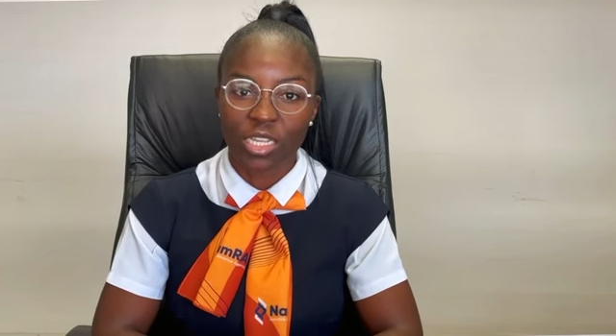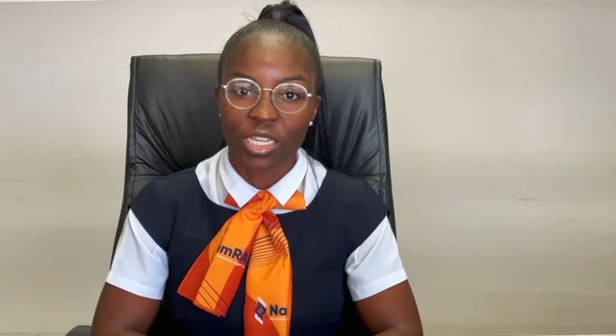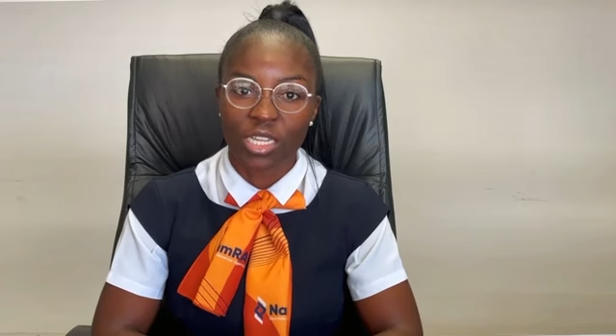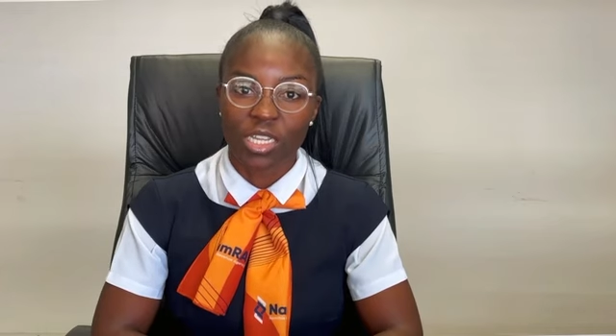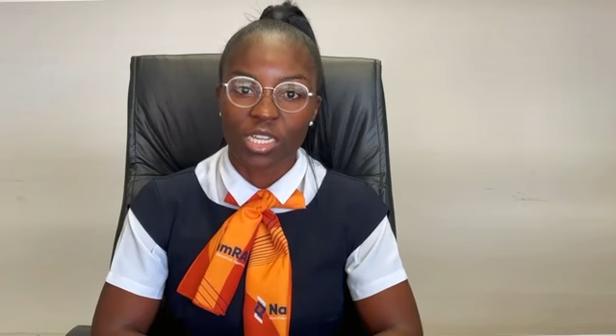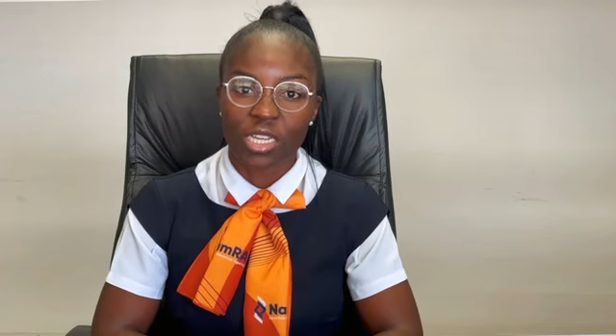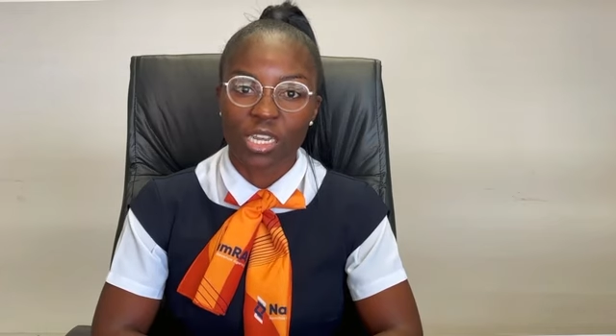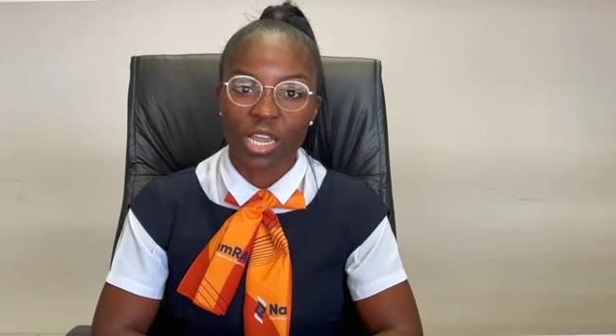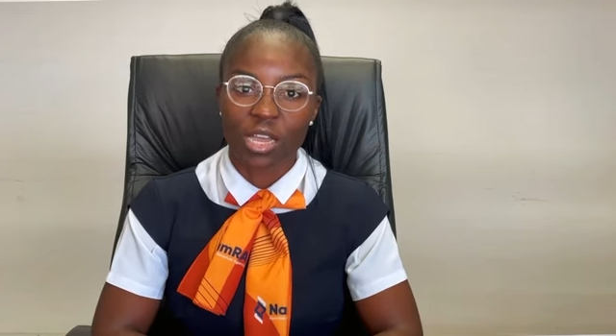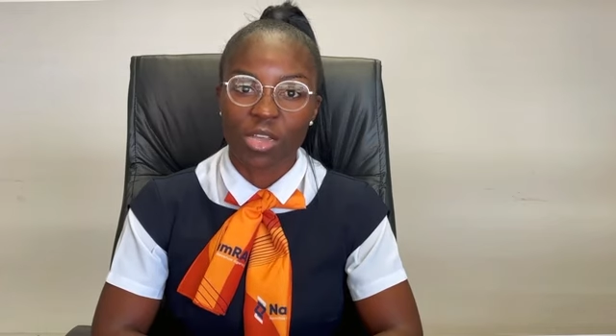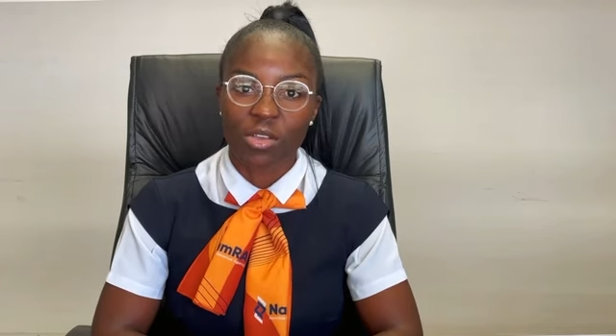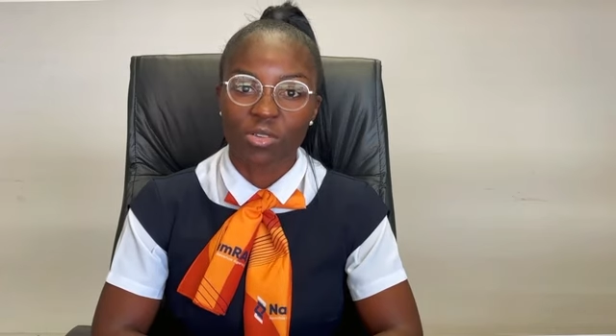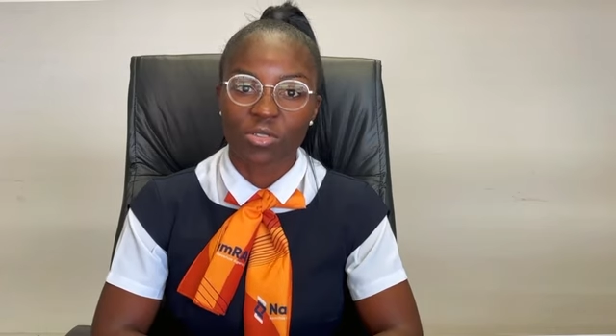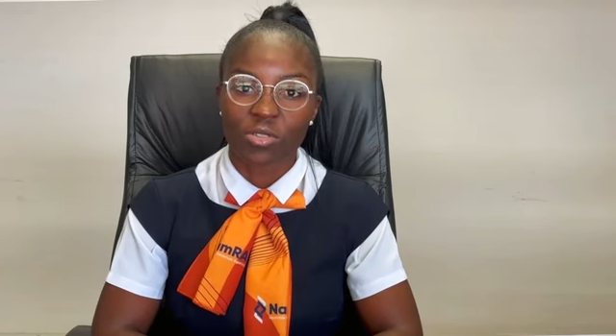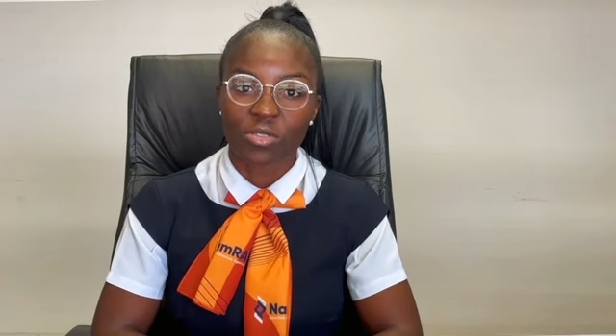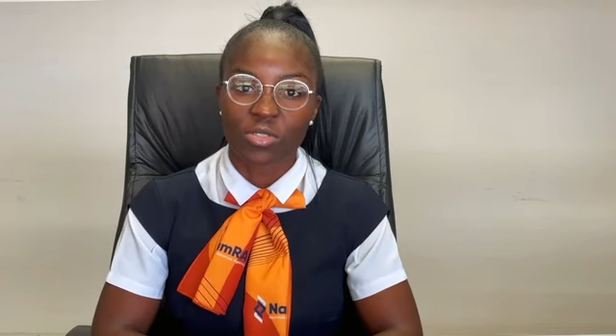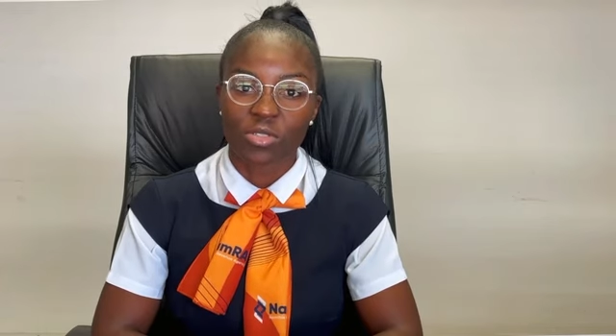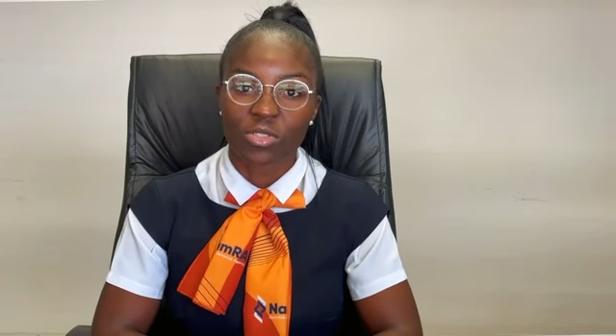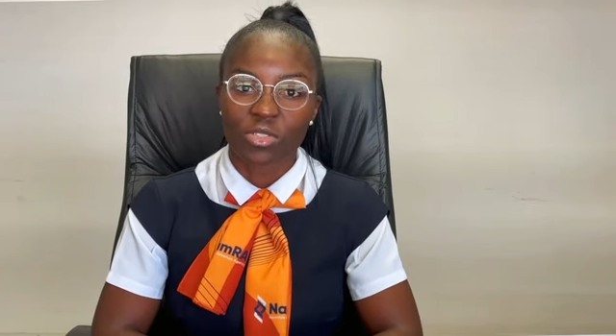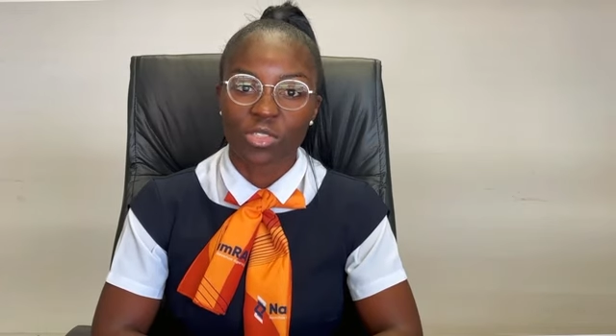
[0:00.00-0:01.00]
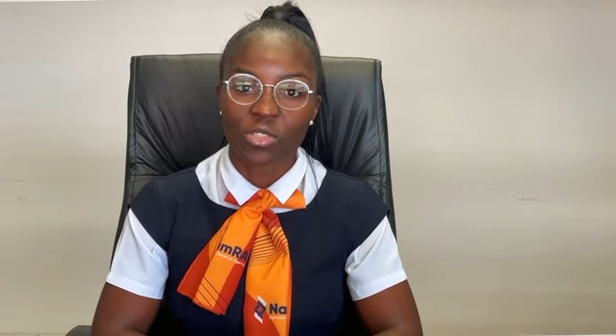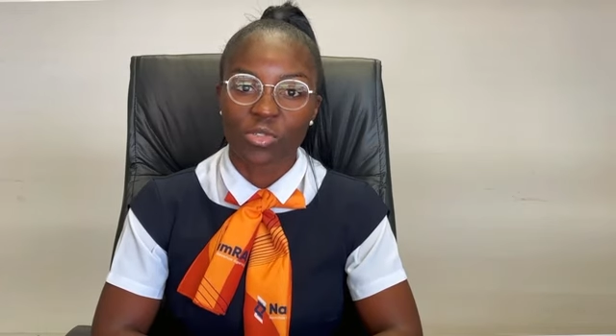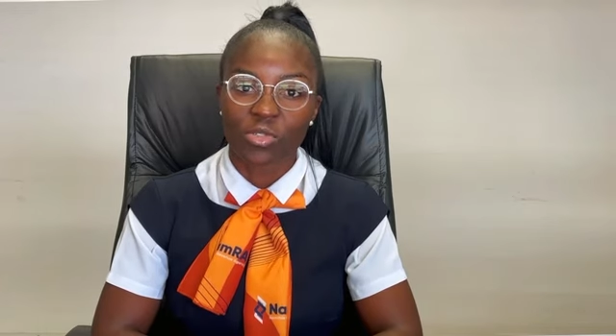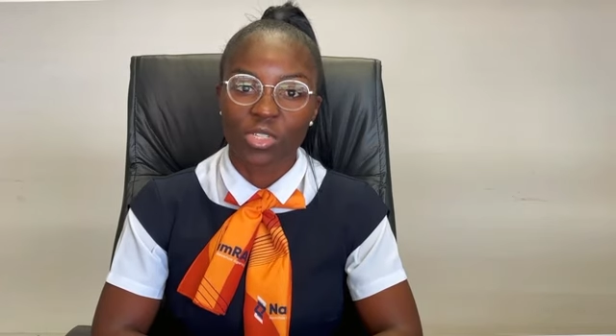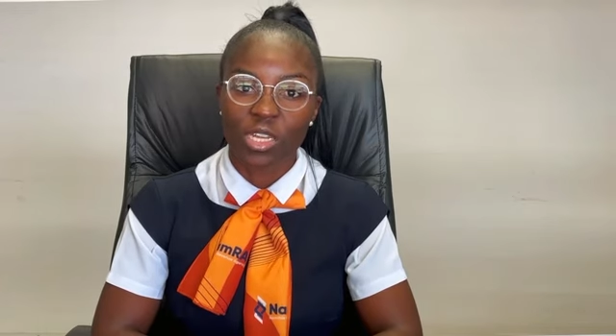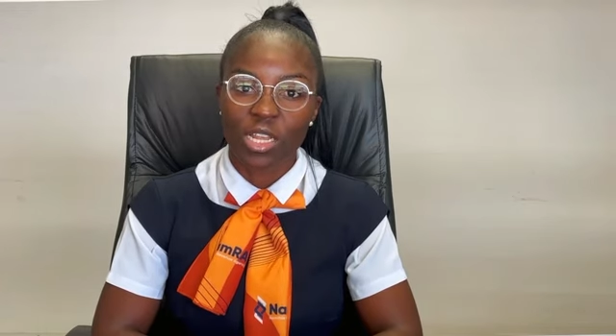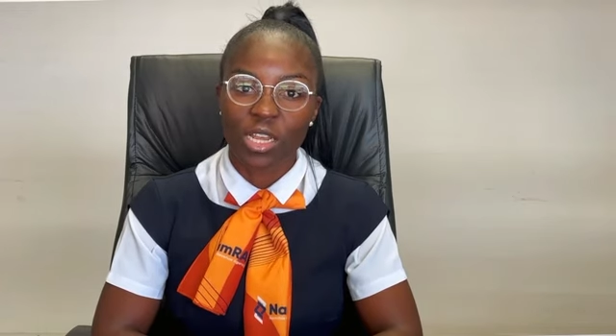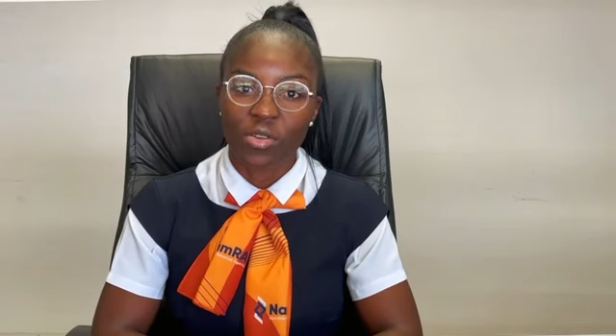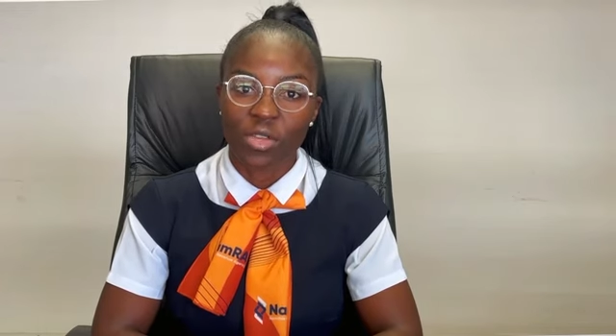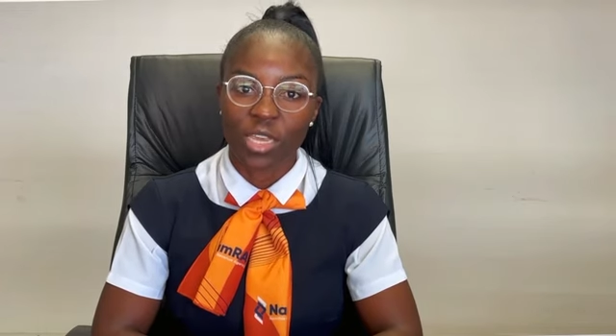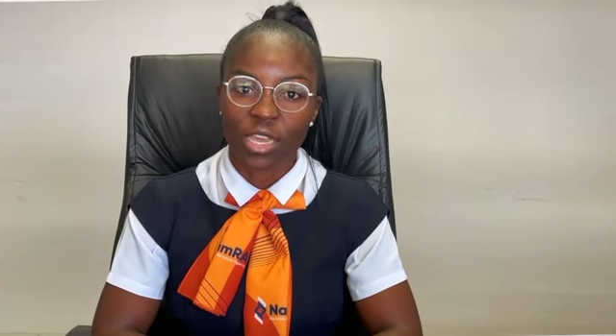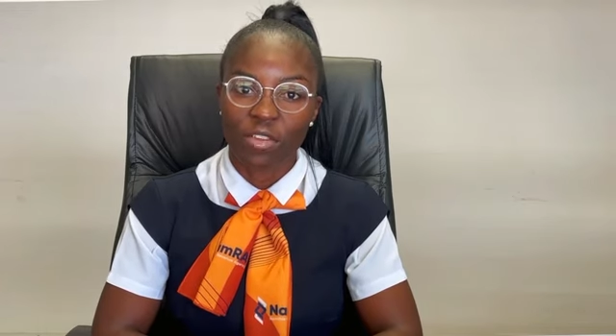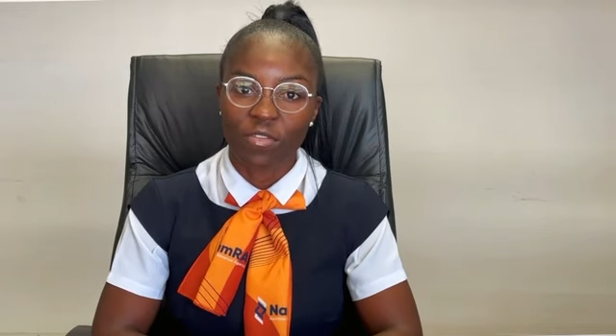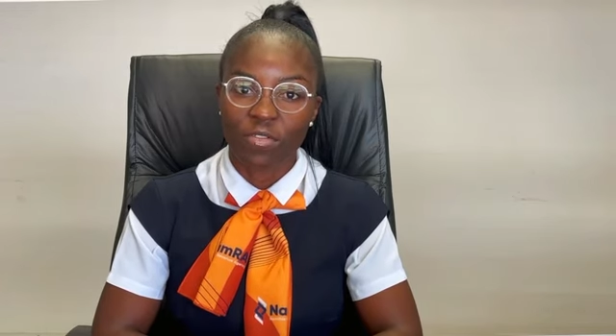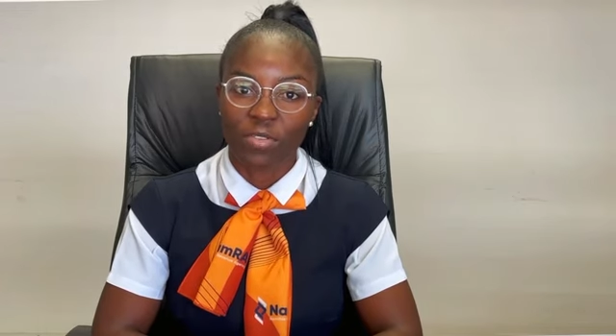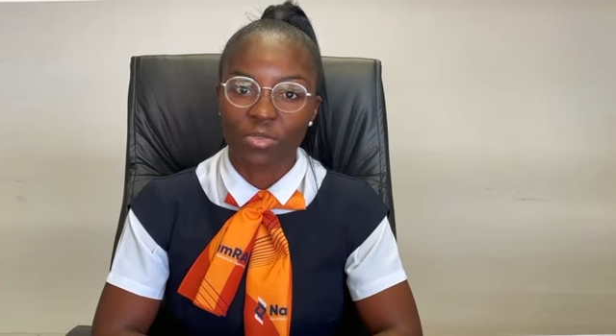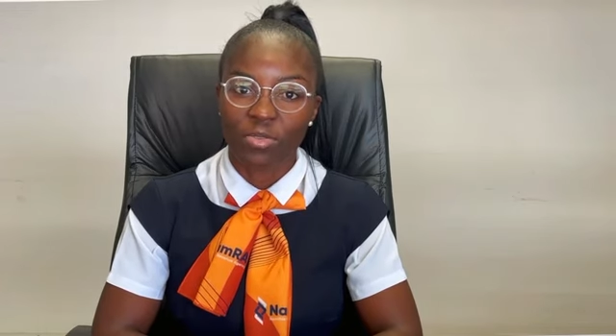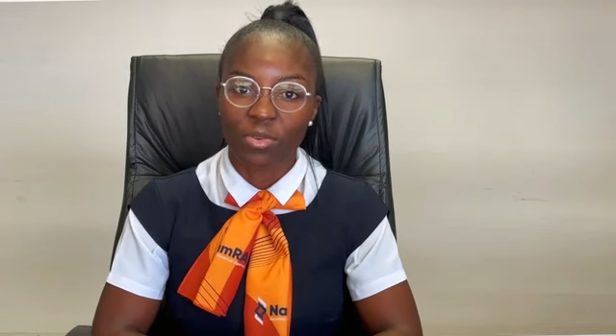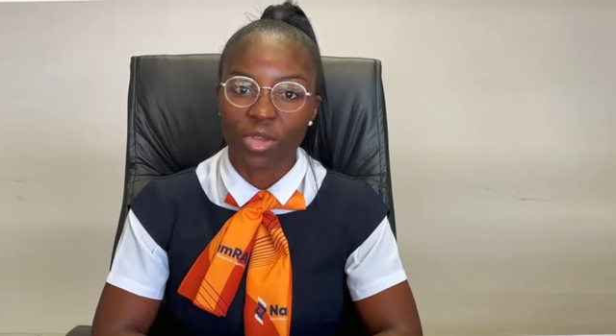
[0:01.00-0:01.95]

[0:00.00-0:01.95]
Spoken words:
Now, you now have to